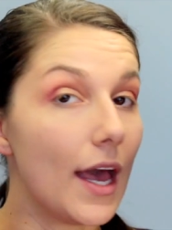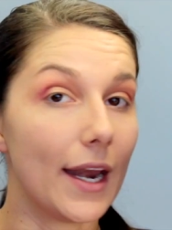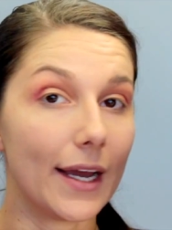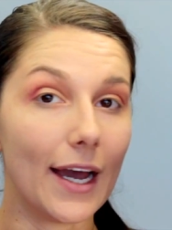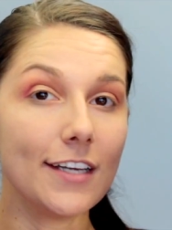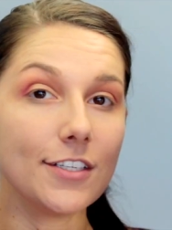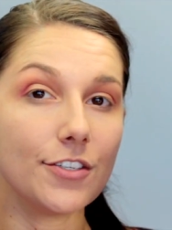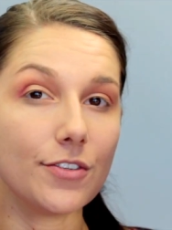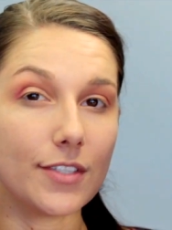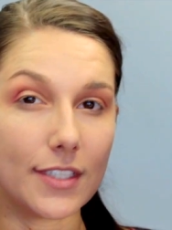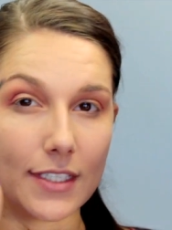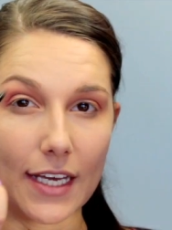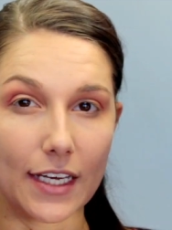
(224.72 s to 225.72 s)
And I kind of do
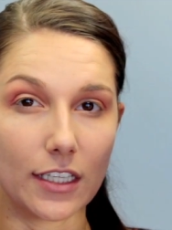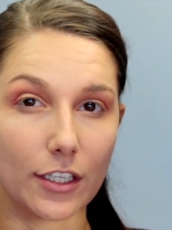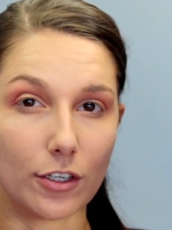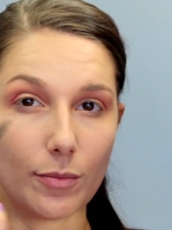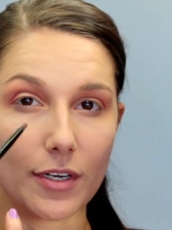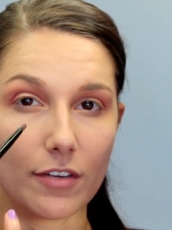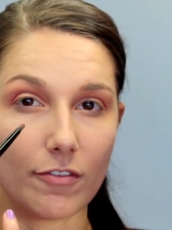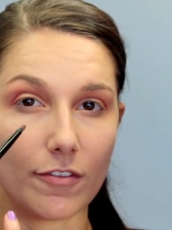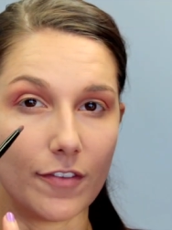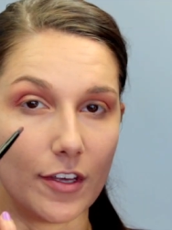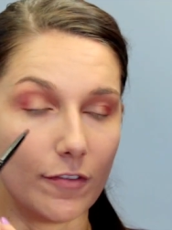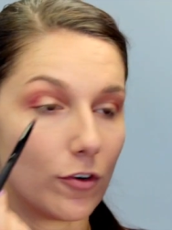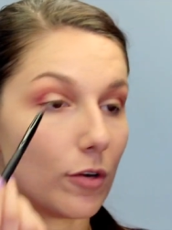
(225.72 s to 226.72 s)
this in like a little bit of a
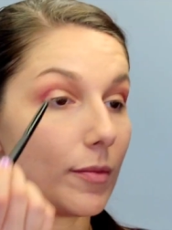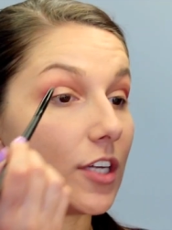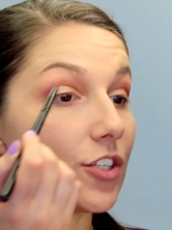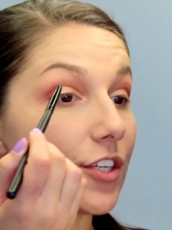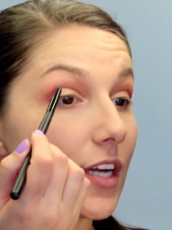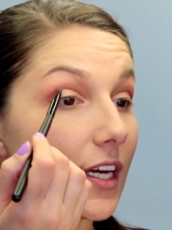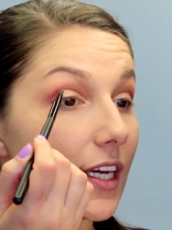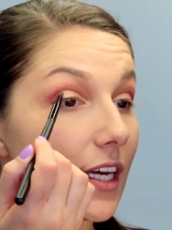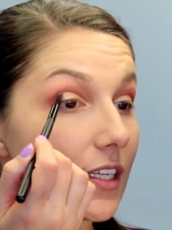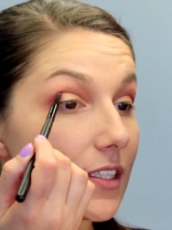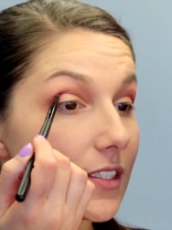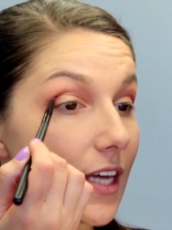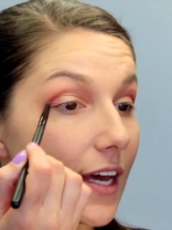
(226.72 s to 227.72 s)
V formation. I get
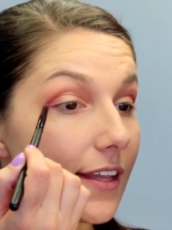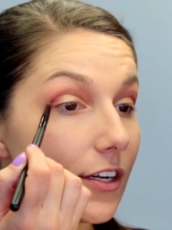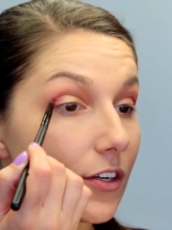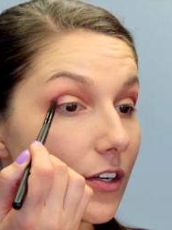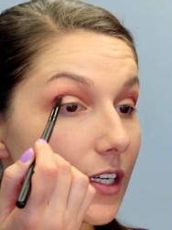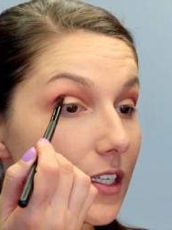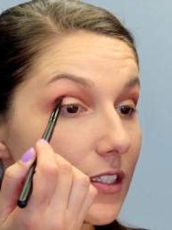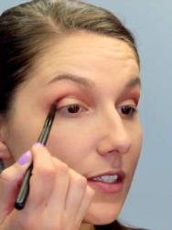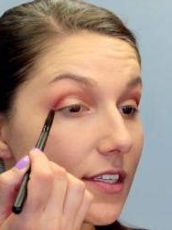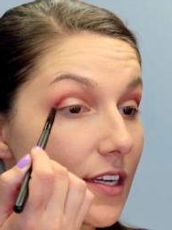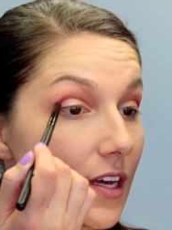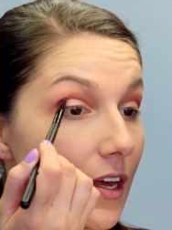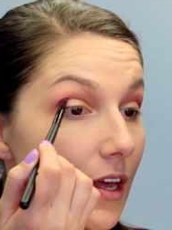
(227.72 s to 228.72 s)
inside the
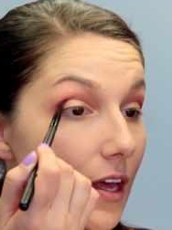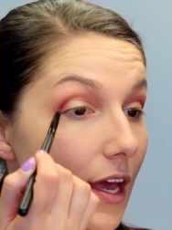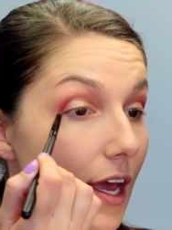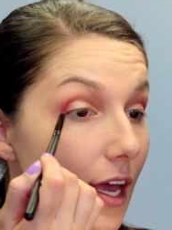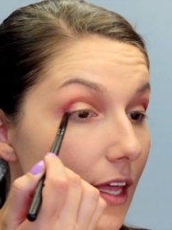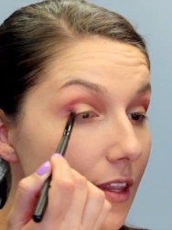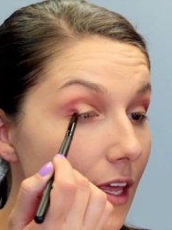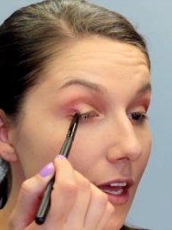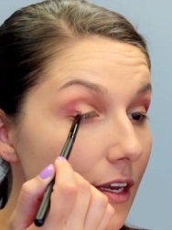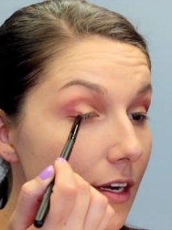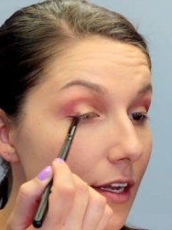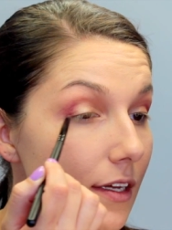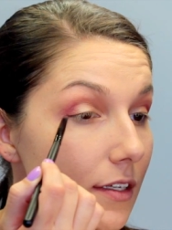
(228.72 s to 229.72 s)
crease and
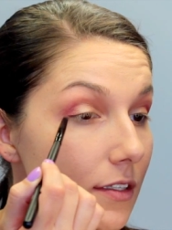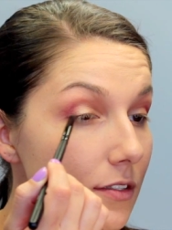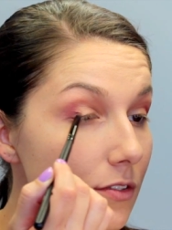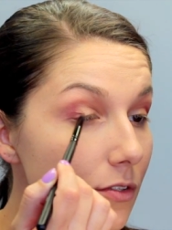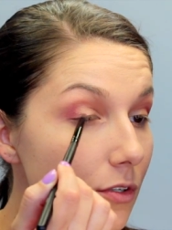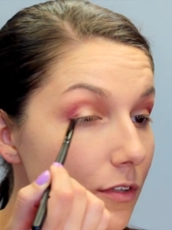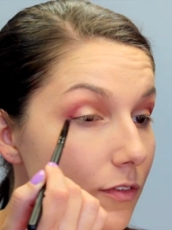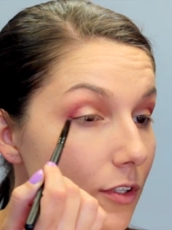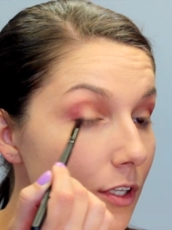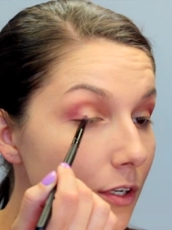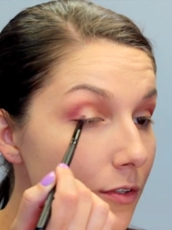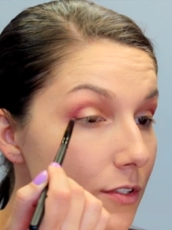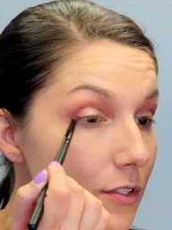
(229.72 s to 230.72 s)
then sort of
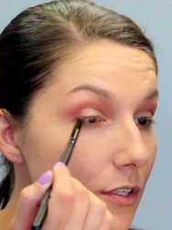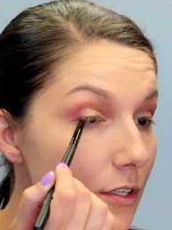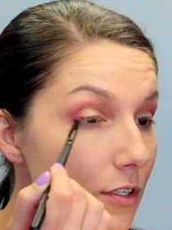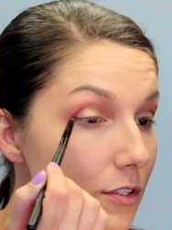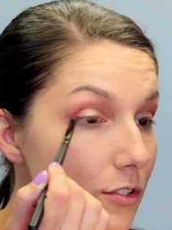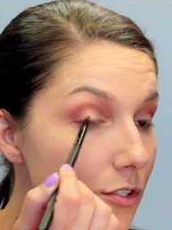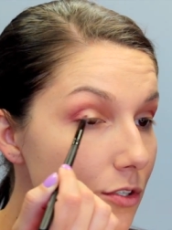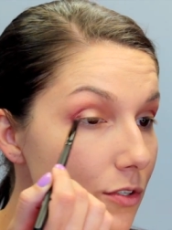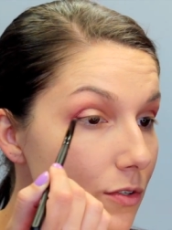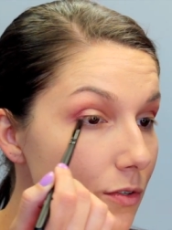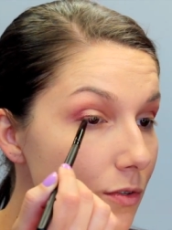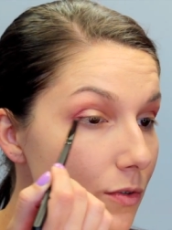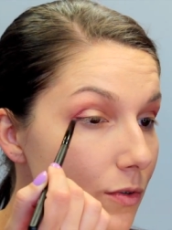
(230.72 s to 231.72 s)
closer
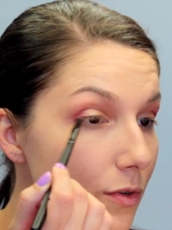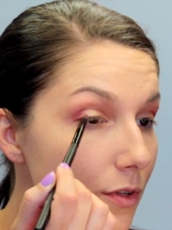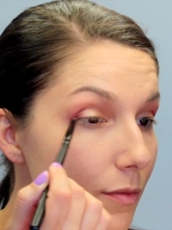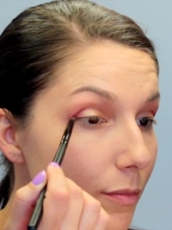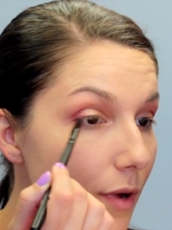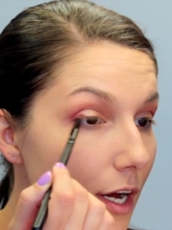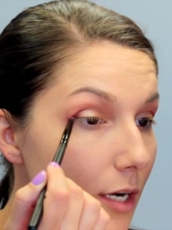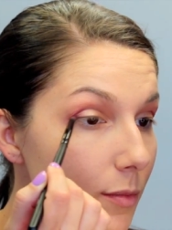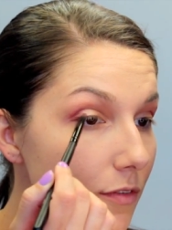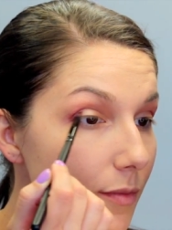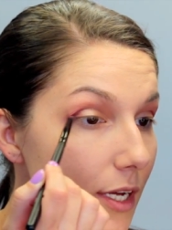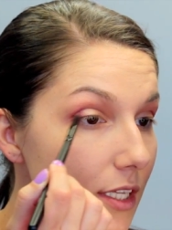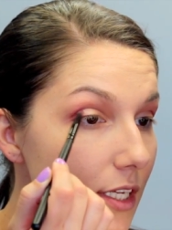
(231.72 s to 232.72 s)
to the bottom
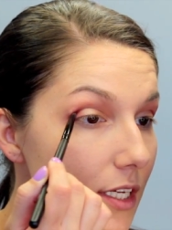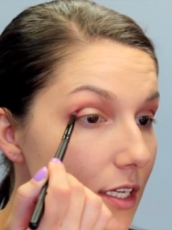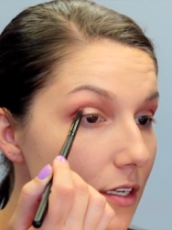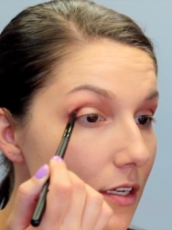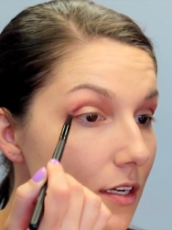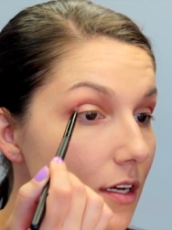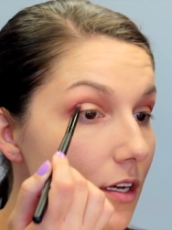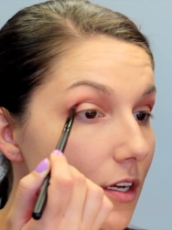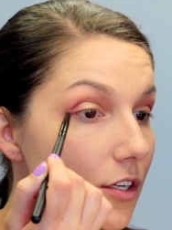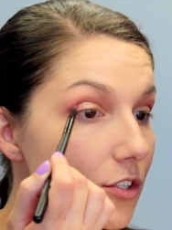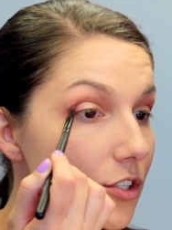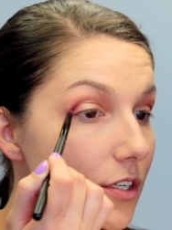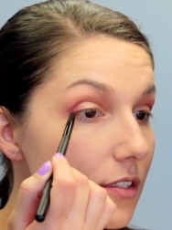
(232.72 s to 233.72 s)
of my lid
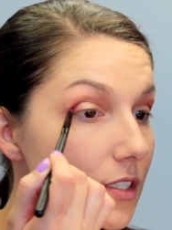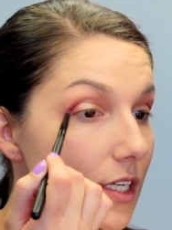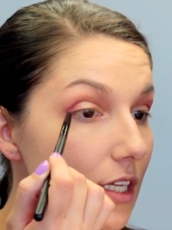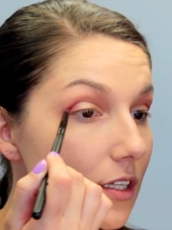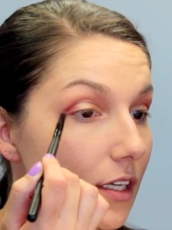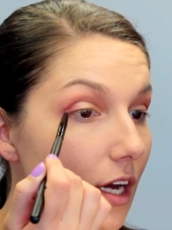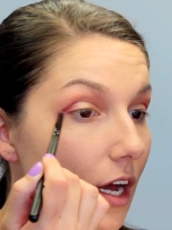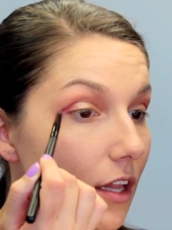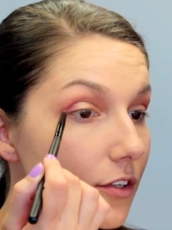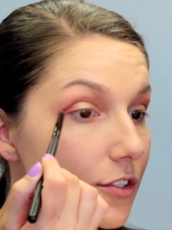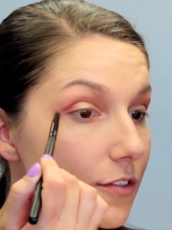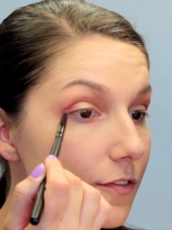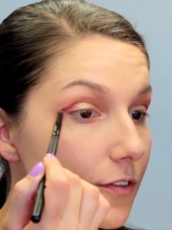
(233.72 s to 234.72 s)
just to get the
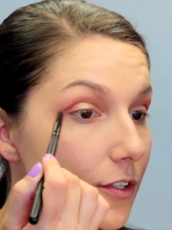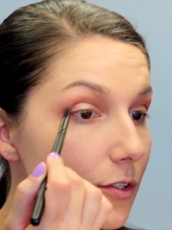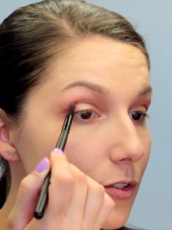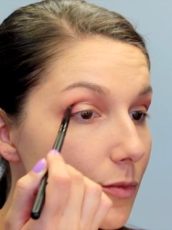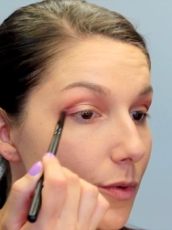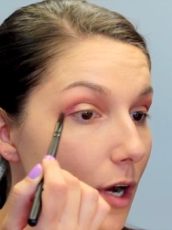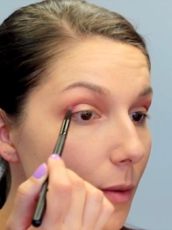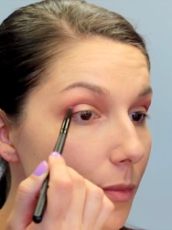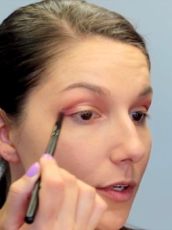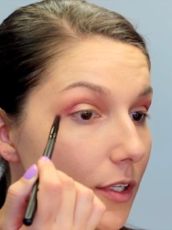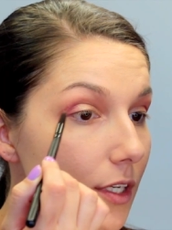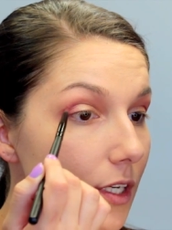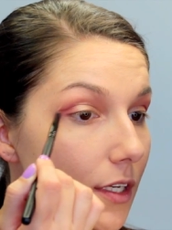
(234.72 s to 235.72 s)
color diffused
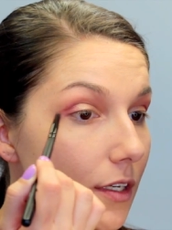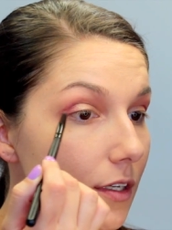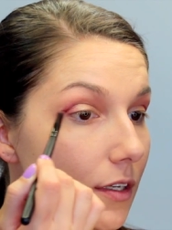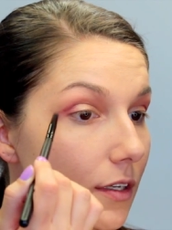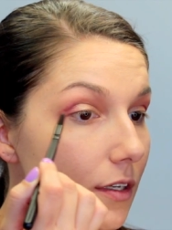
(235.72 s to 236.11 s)
properly.